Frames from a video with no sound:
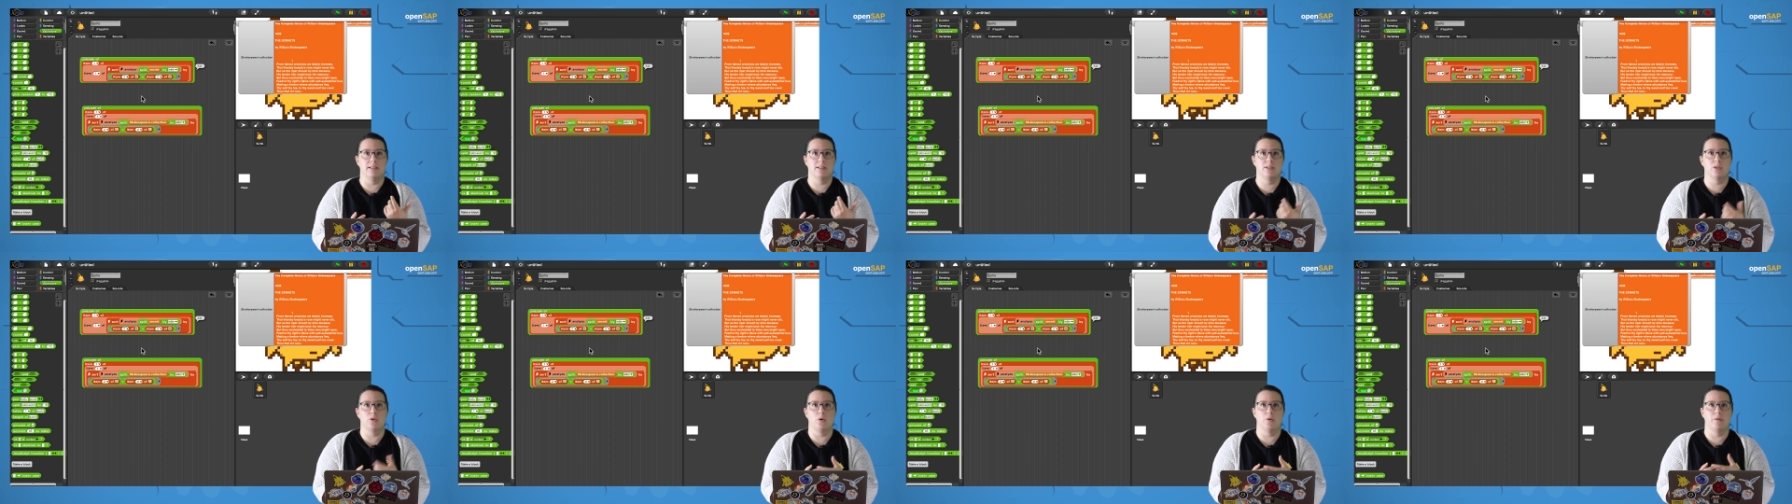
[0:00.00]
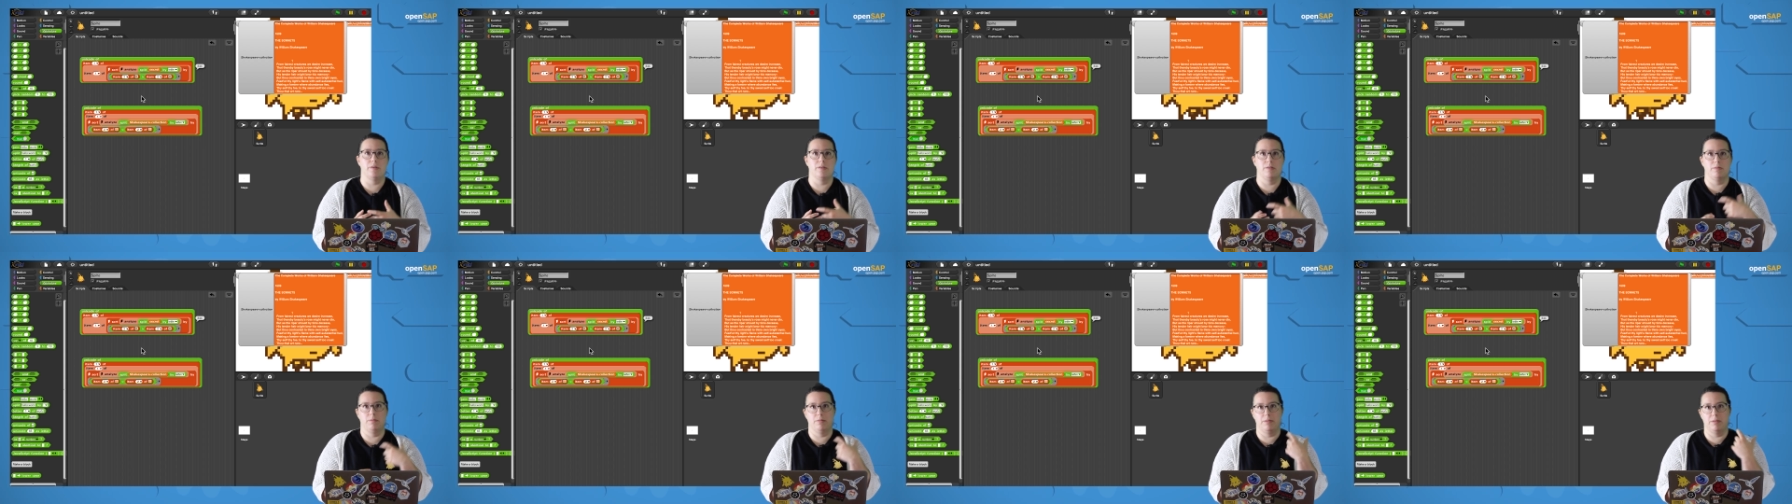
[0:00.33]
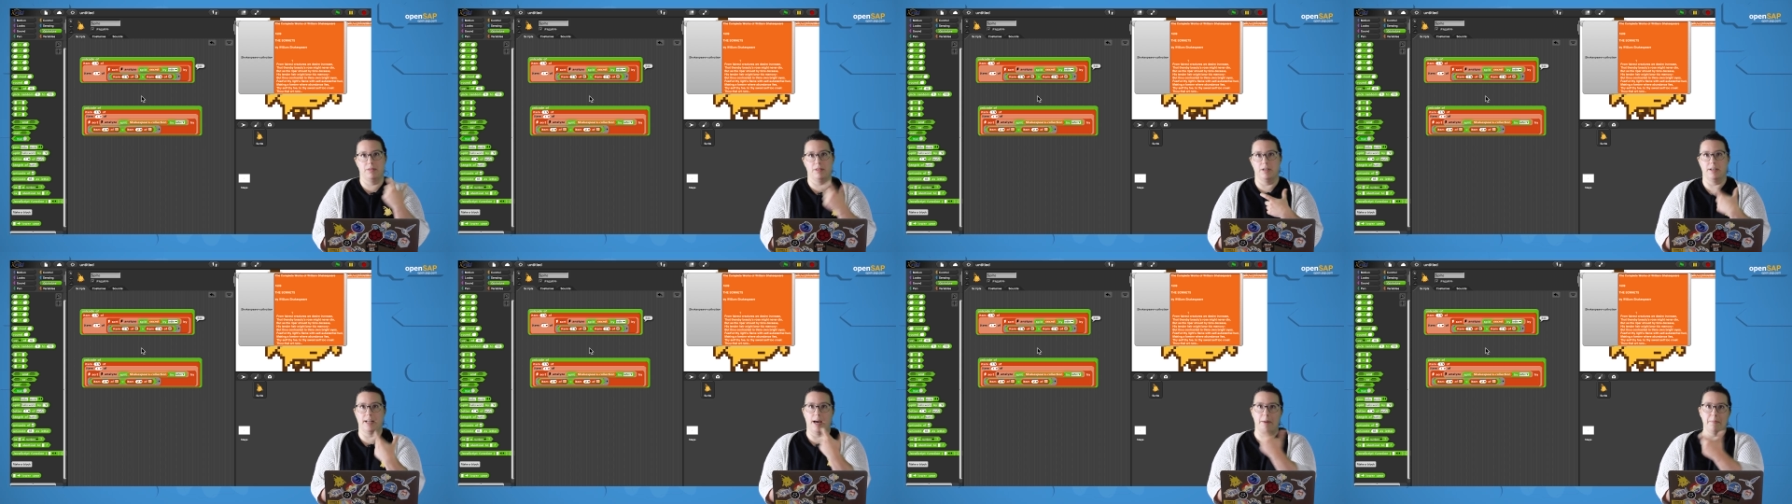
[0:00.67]
so
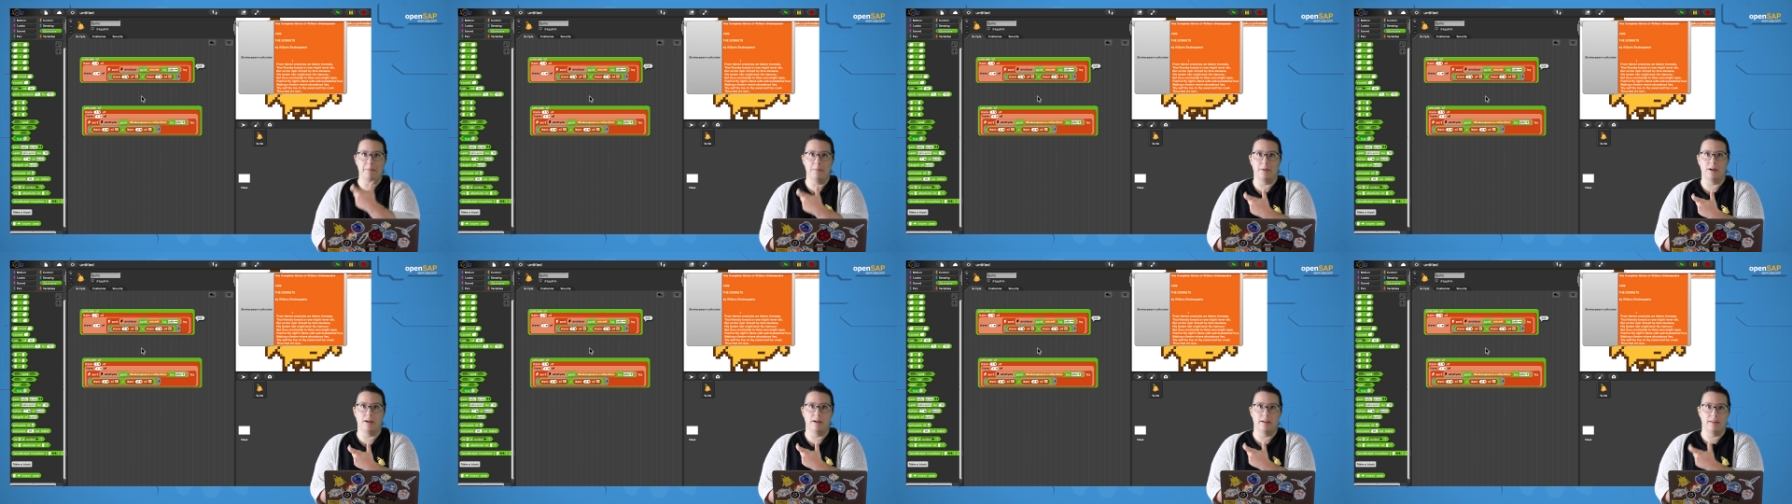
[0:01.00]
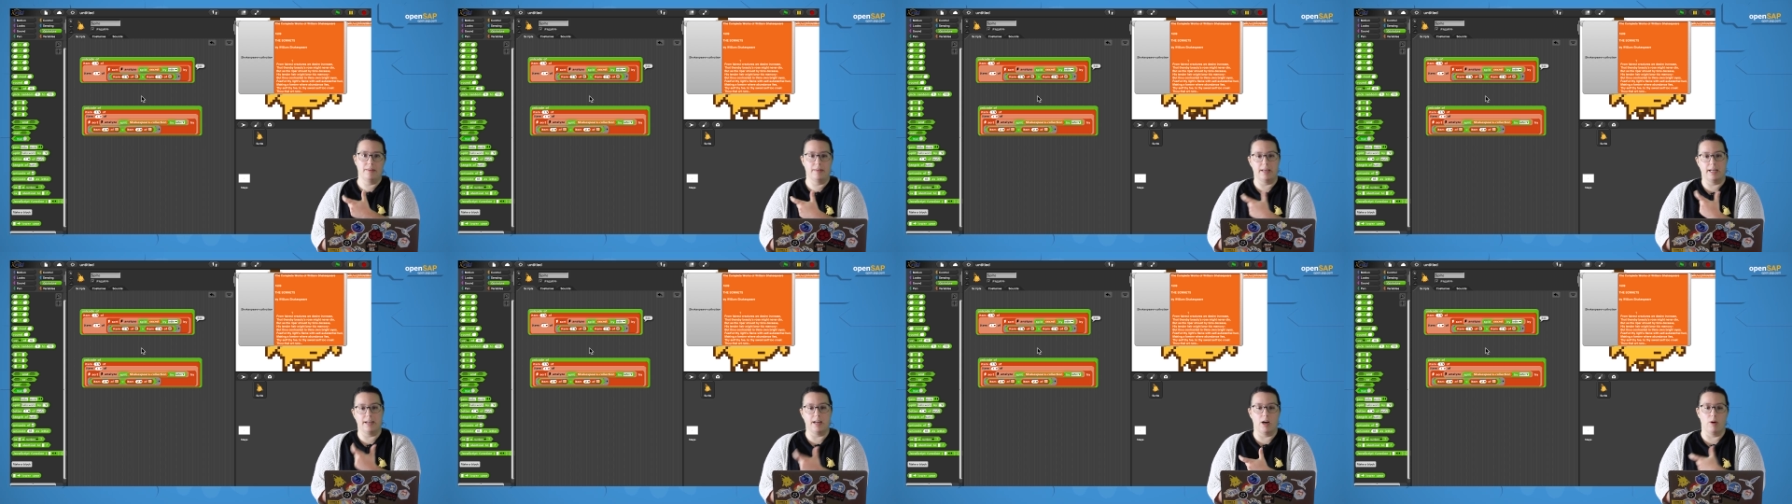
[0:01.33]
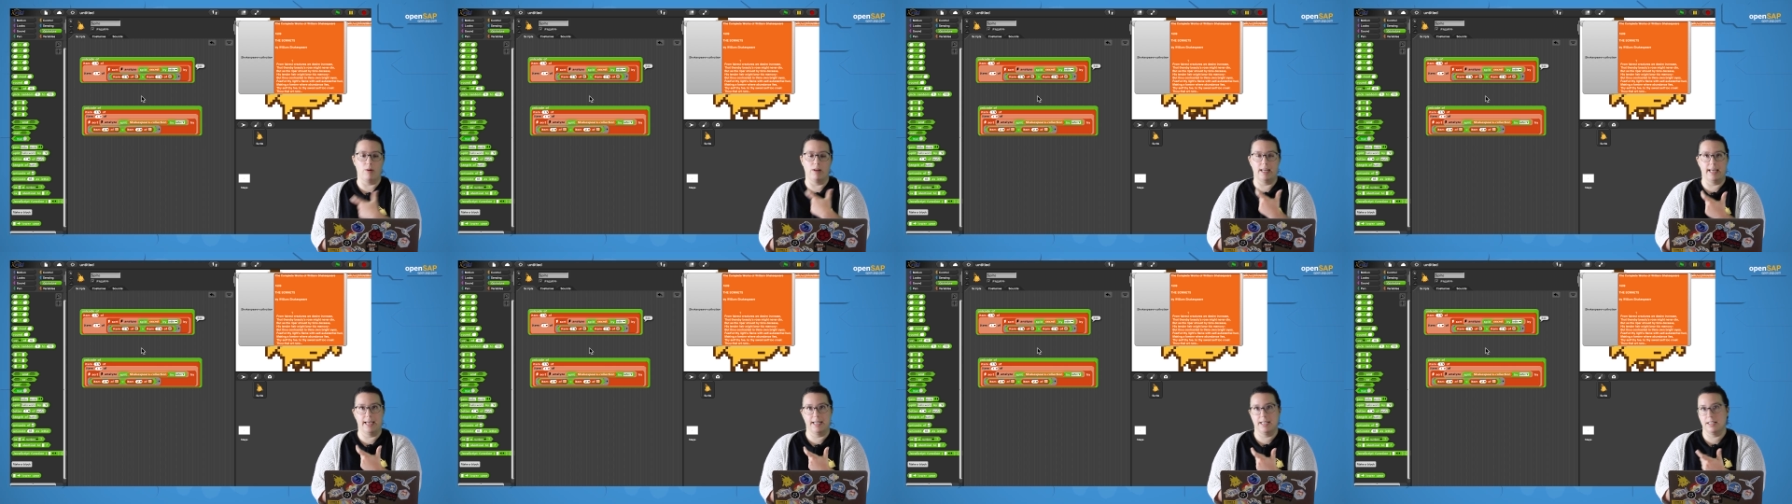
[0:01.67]
the number that
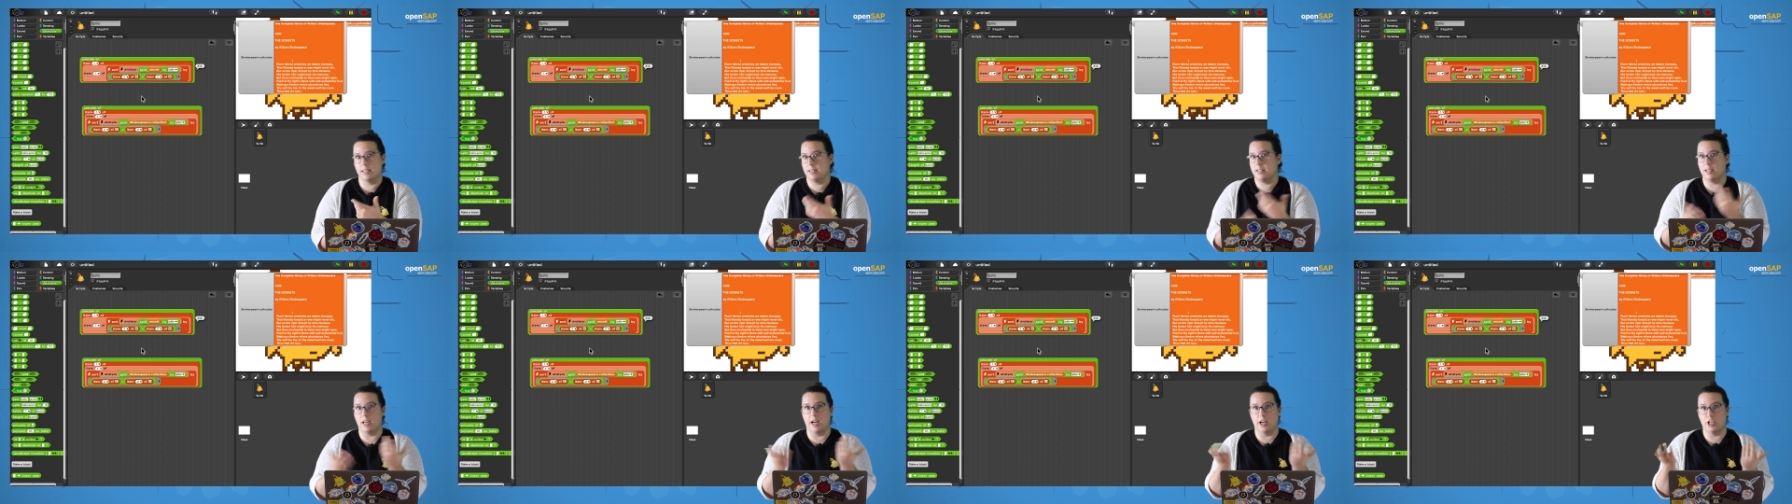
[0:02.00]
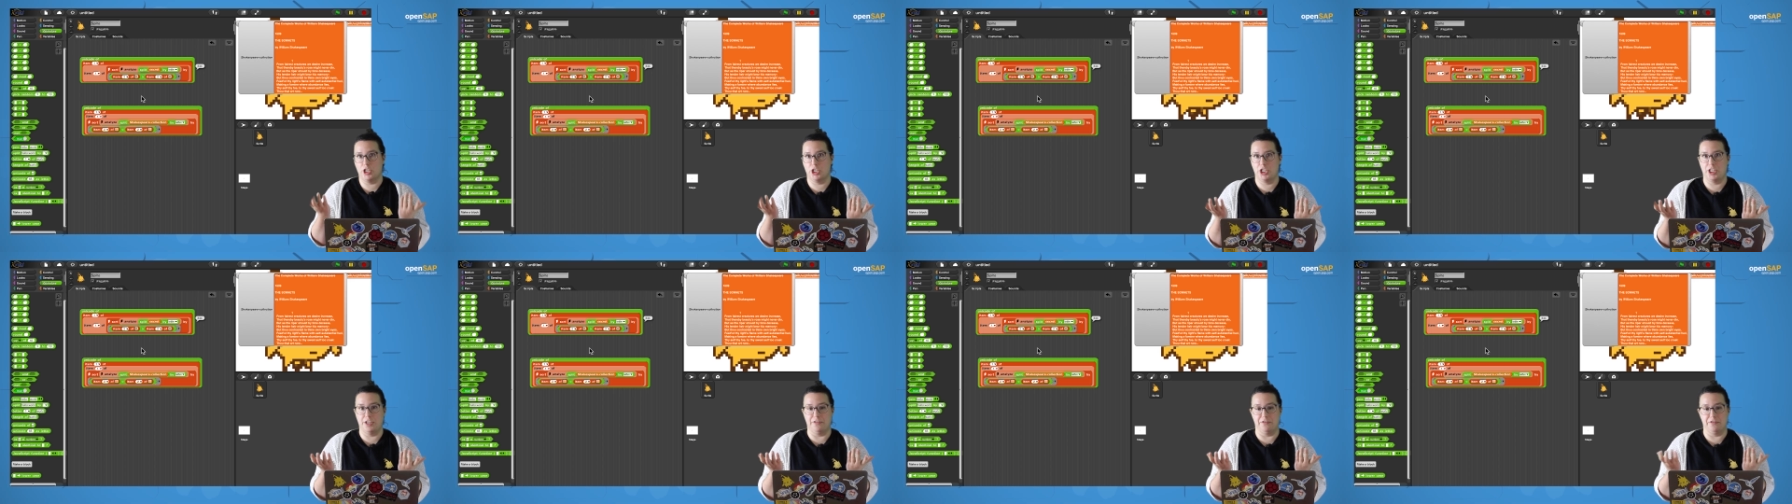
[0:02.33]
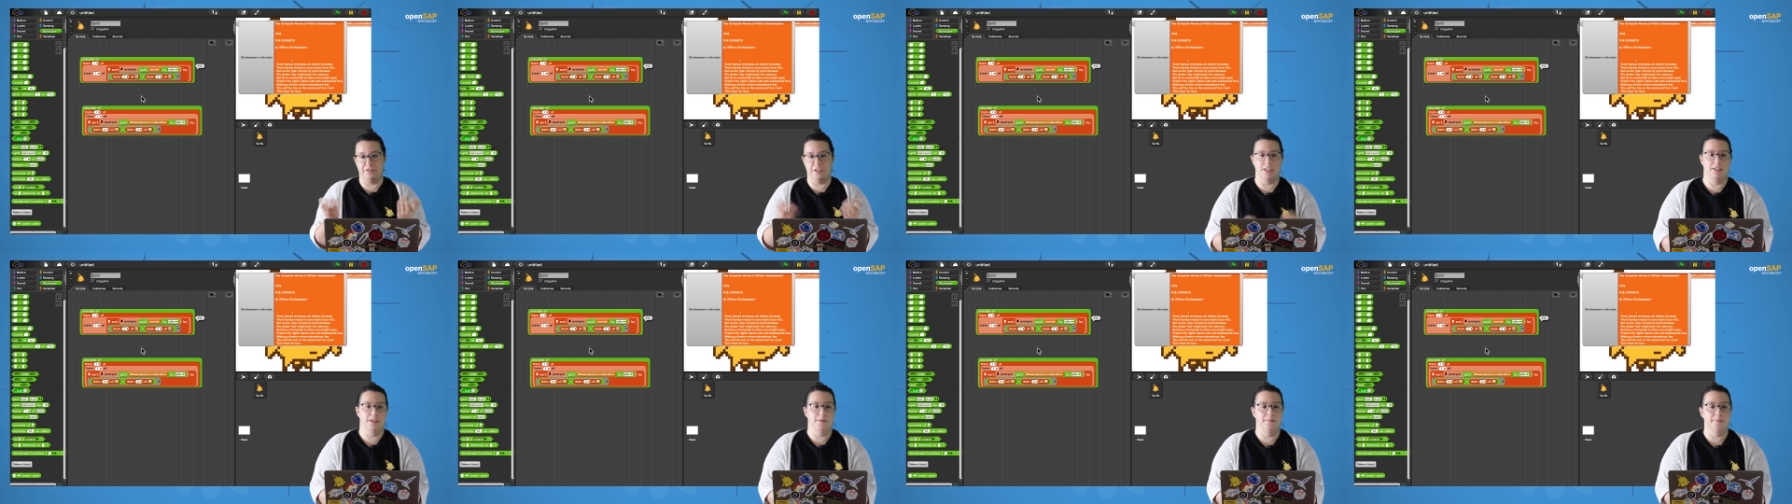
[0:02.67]
our letters are
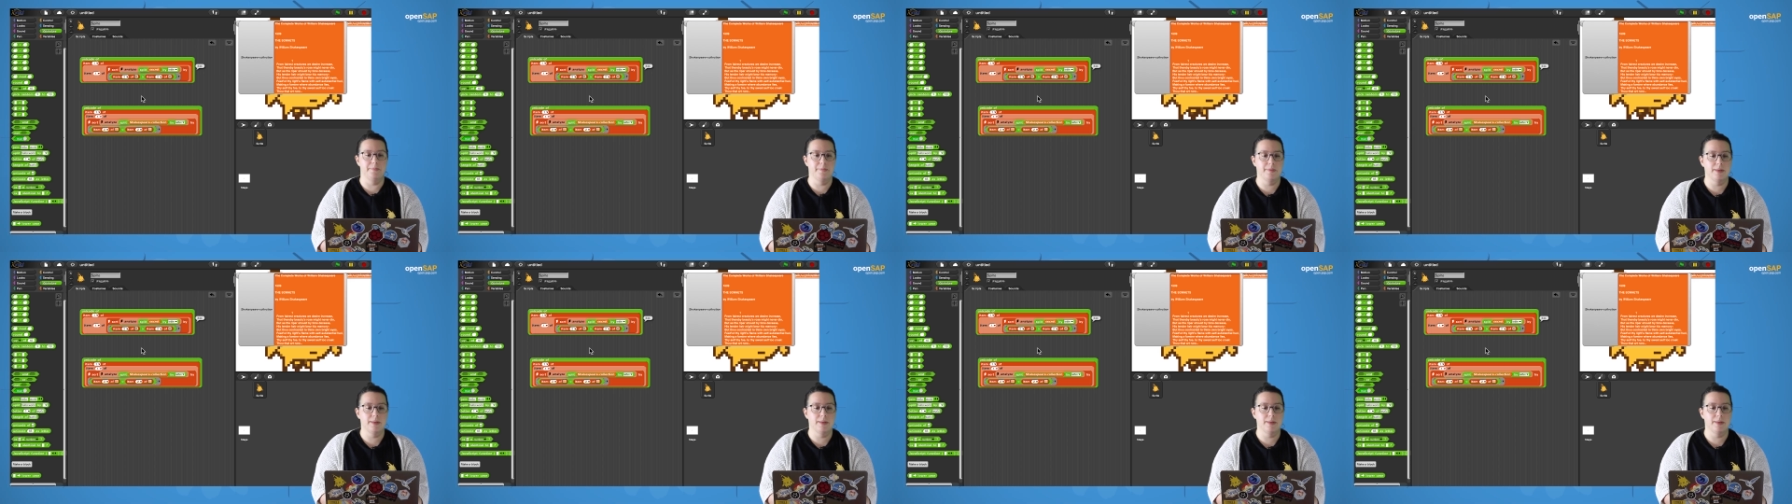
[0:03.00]
shifted.